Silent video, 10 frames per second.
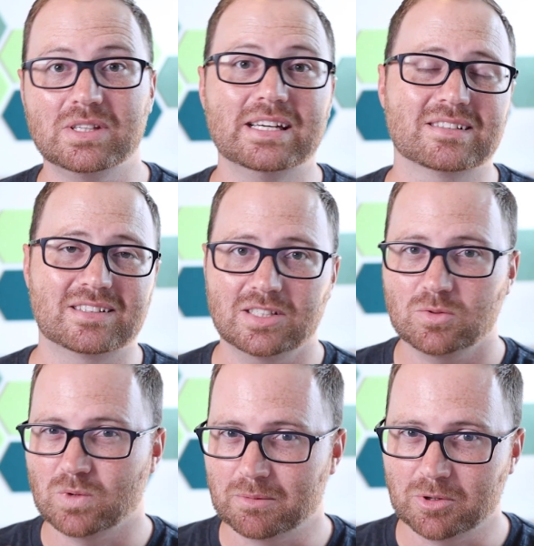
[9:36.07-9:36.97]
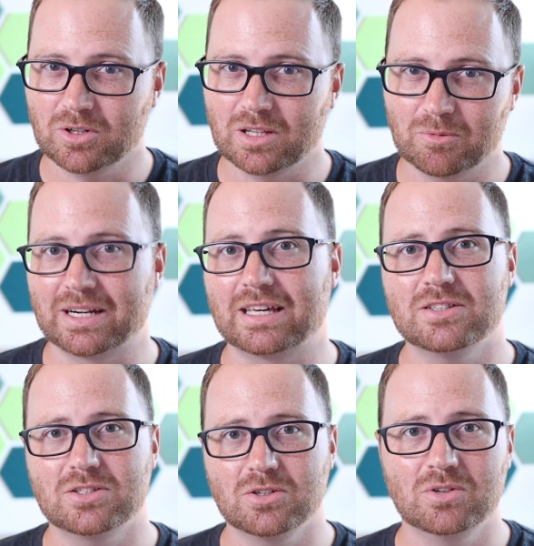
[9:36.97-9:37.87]
this. This is what I'm currently running
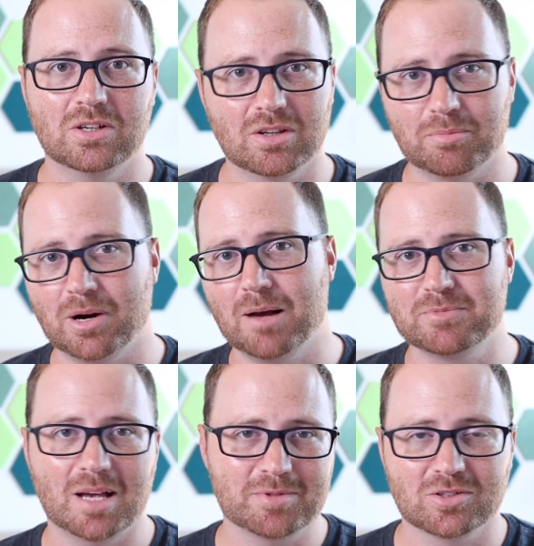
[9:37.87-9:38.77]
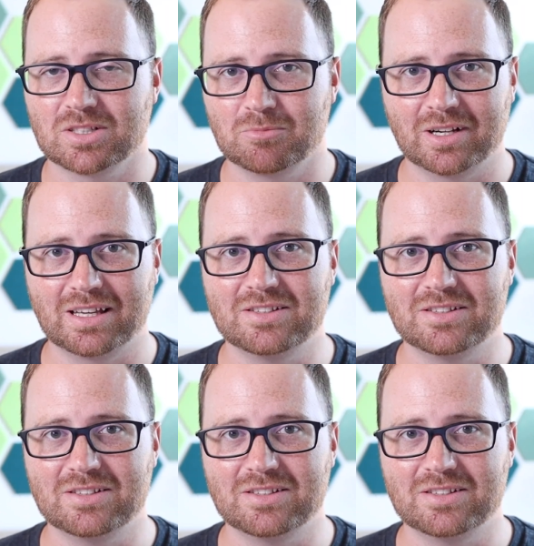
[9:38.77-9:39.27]
into. Here are the problems, obstacles I'm running